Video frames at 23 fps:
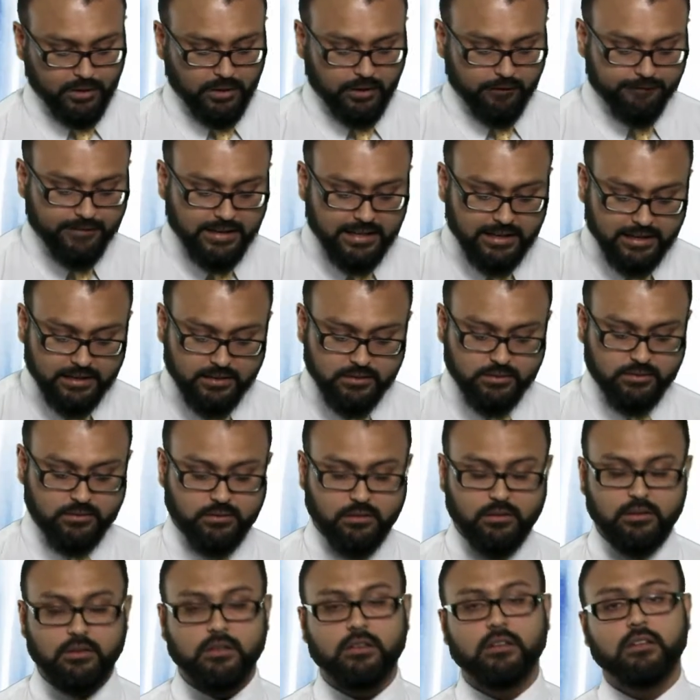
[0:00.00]
feelings.
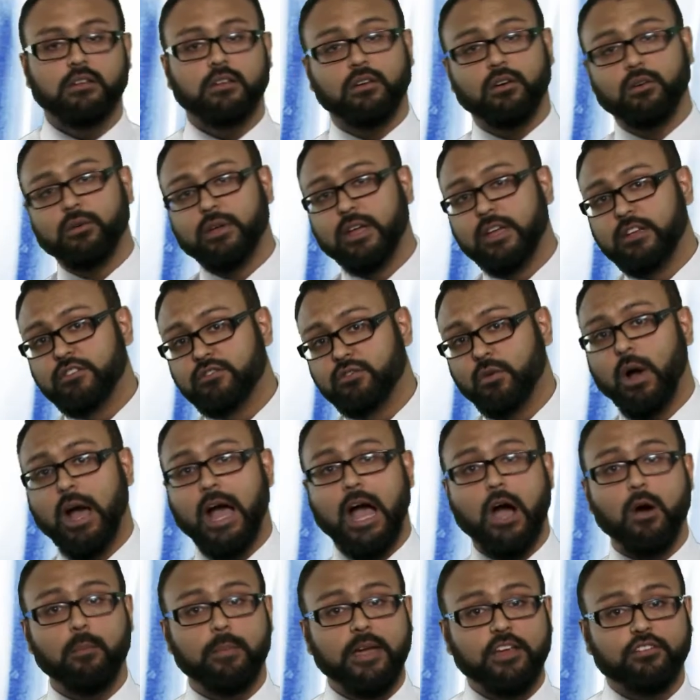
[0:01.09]
Okay, so
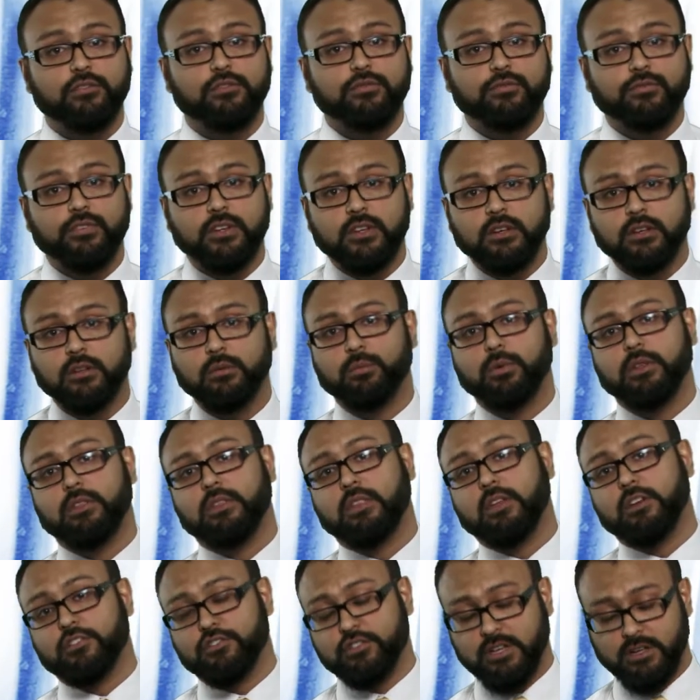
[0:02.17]
how patients feel with
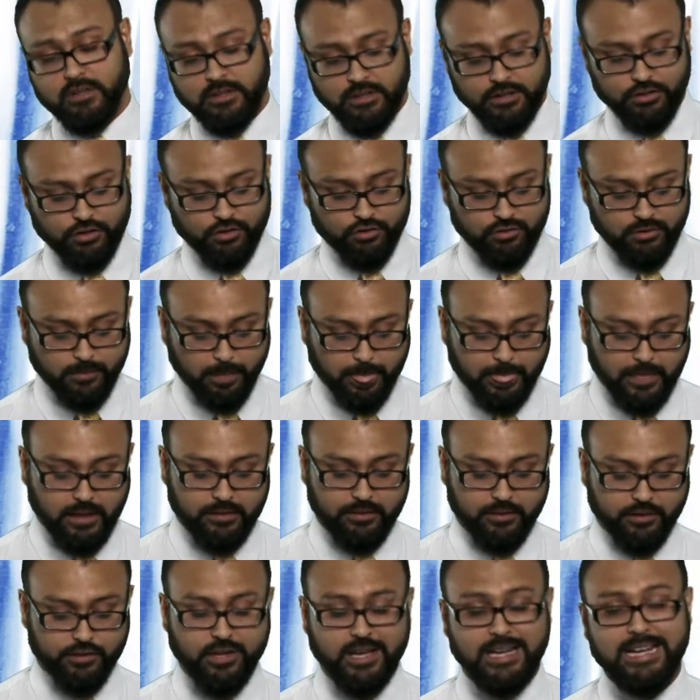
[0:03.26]
their skin condition,
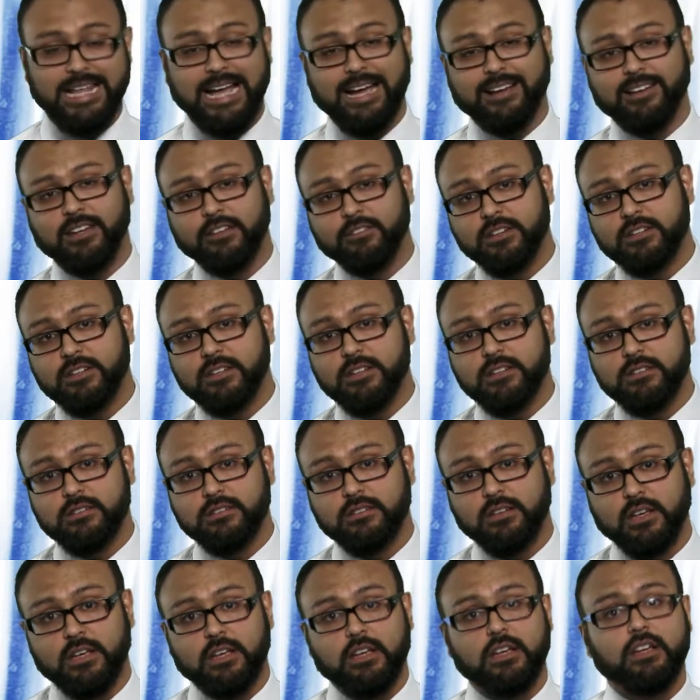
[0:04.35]
their daily activities,
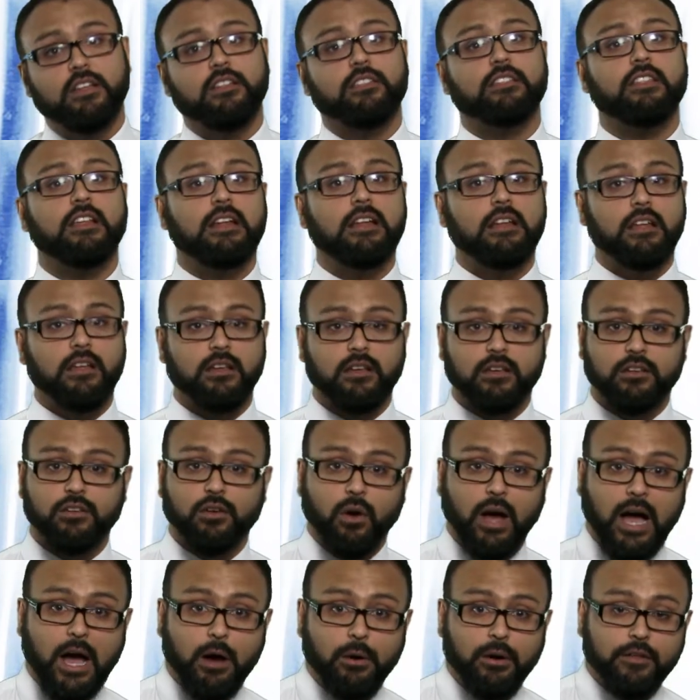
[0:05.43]

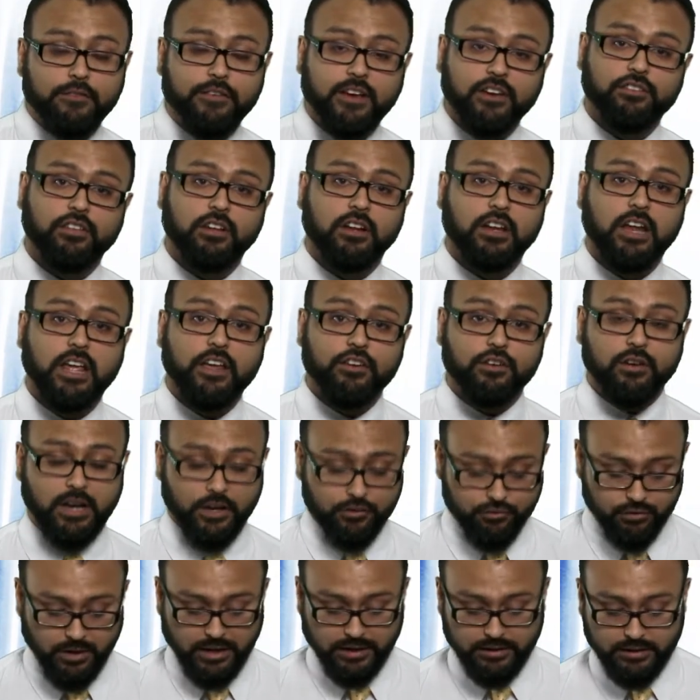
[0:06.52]
how it affects their
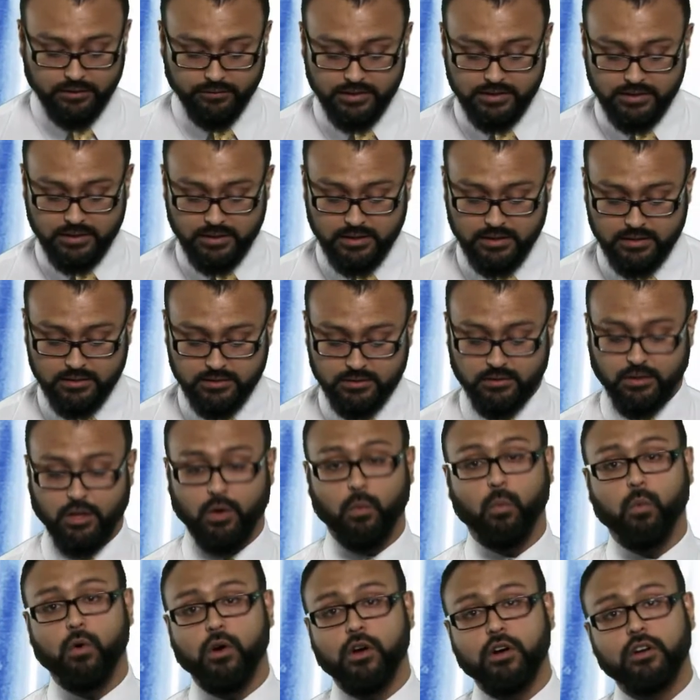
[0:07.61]
leisure activities, their
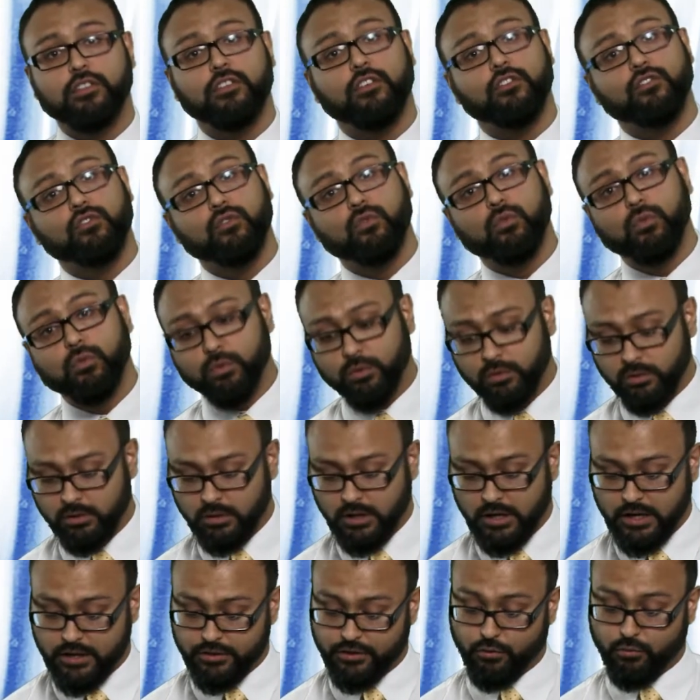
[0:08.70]
work, their school,
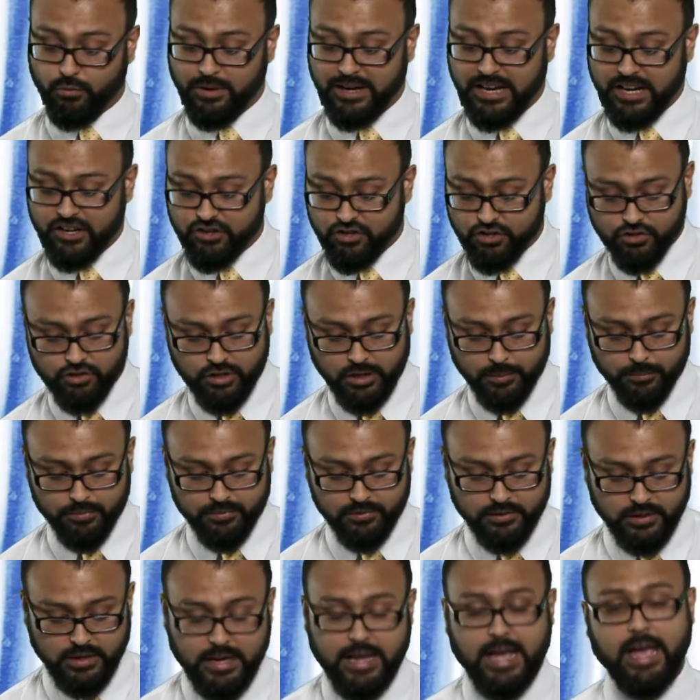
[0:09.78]
their
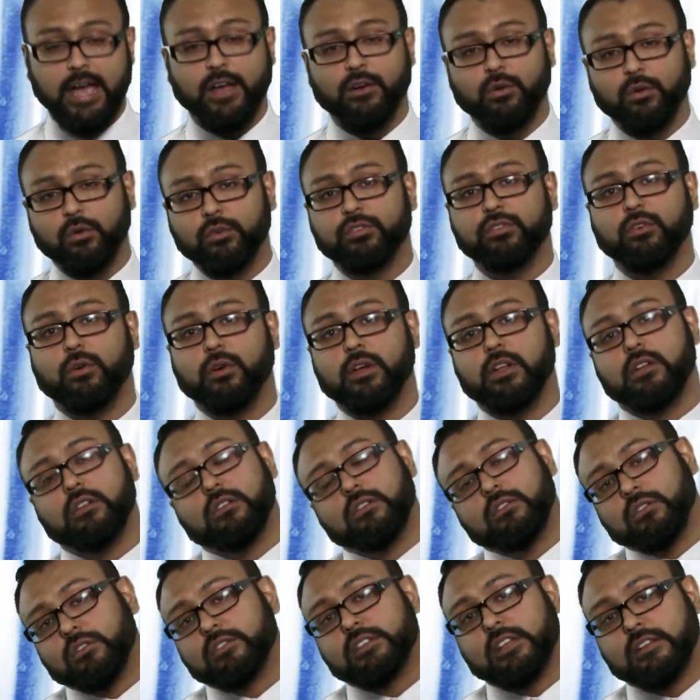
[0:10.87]
relationships, and also it
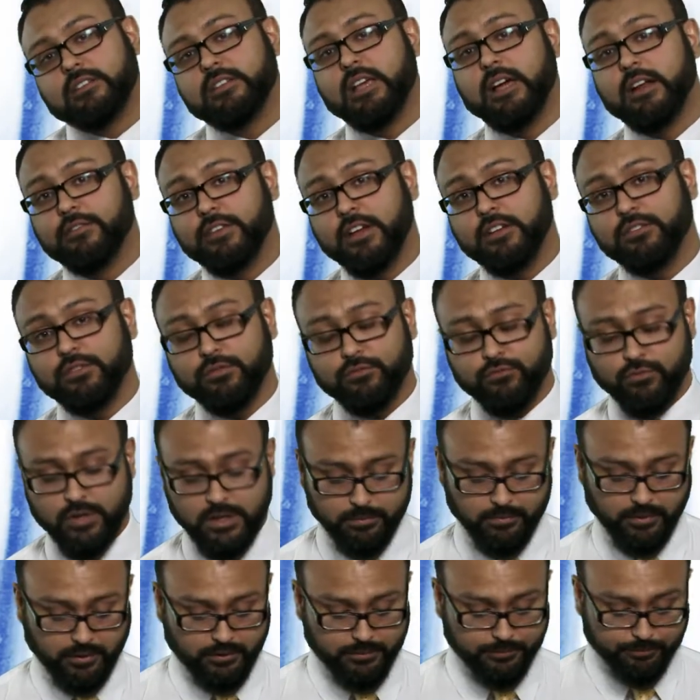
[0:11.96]
looks at side effects of
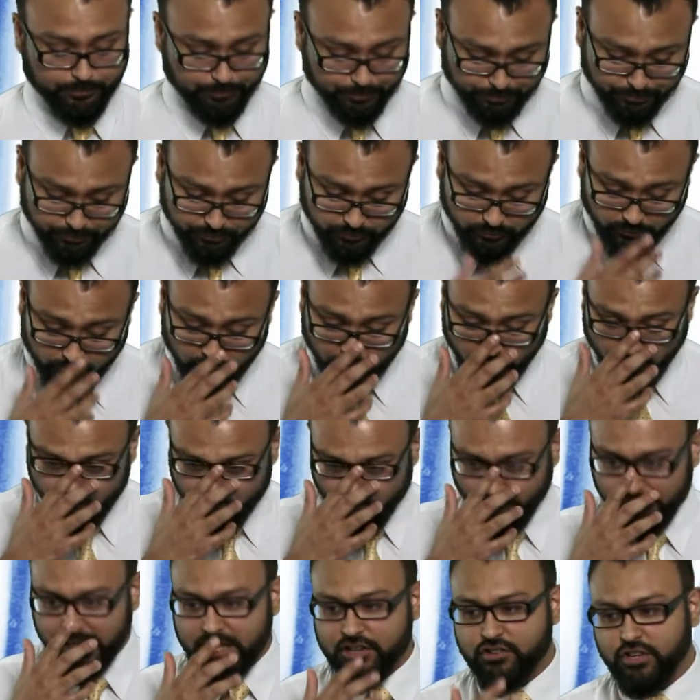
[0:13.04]
treatment.
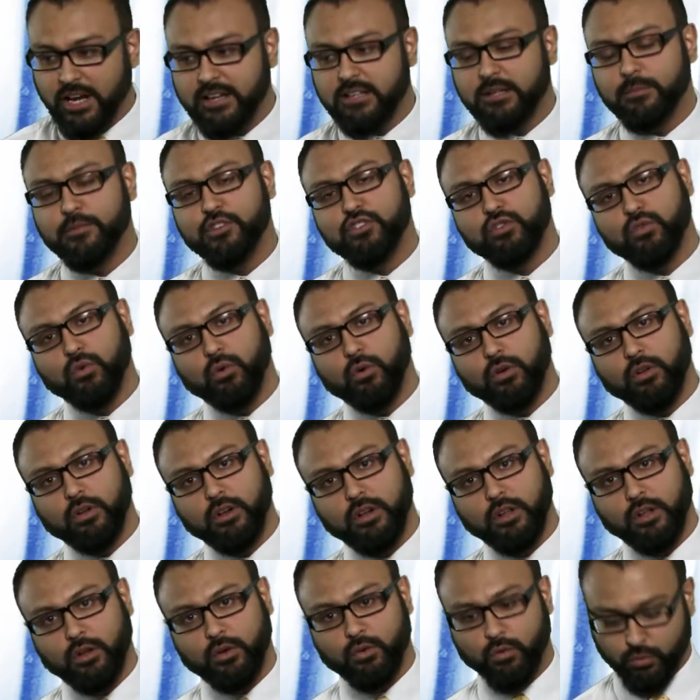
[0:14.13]
So each item is scored on
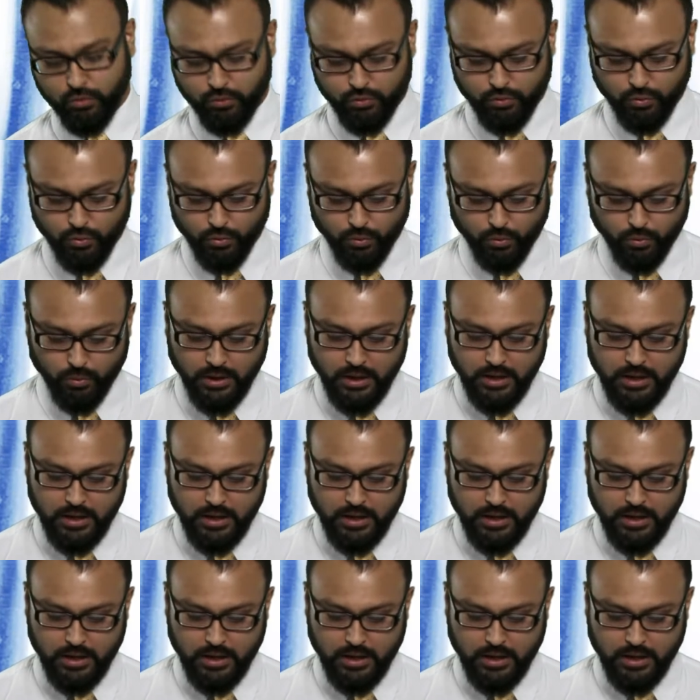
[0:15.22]
a 0 to